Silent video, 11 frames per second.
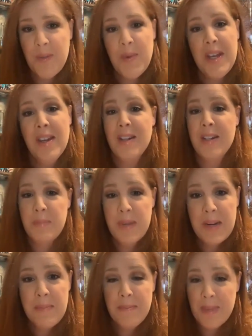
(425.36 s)
we can get as
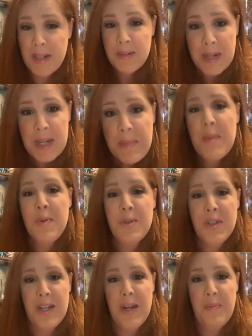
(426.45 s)
many people
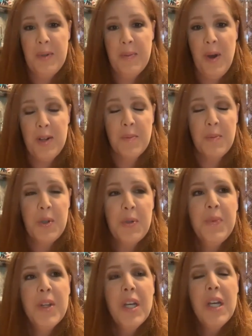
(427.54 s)
signed up as possible.
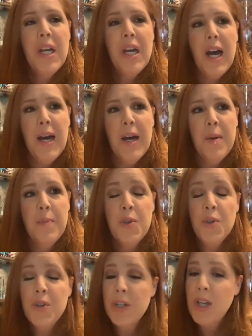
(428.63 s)

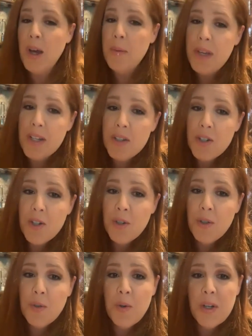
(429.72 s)
You could come
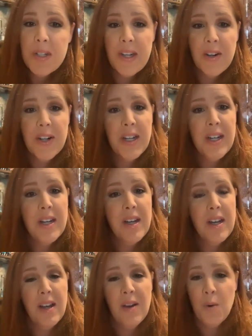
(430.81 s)
into Assyria
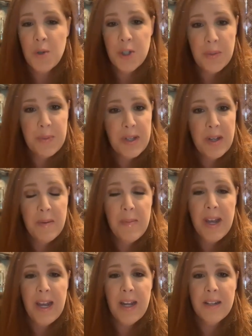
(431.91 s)
or Gypsum
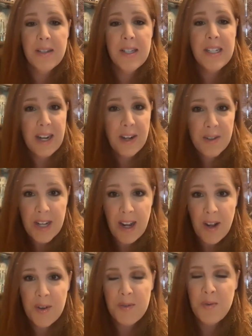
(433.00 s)
and sit
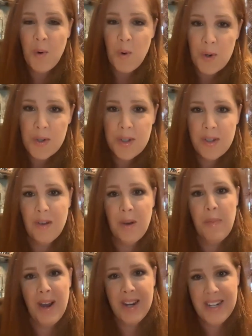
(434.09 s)
downtown, of course,
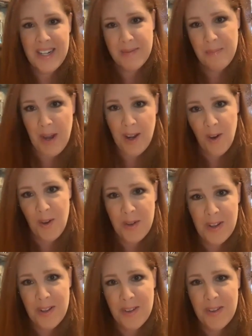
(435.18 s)
abiding by all
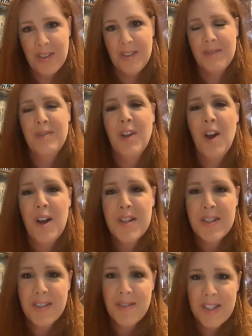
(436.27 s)
the laws
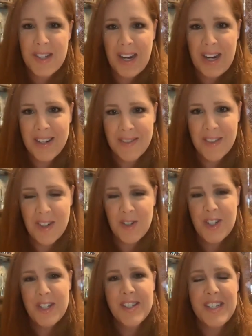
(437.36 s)
of staying your
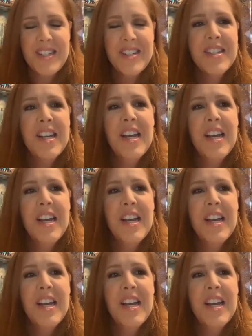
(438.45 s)
distance.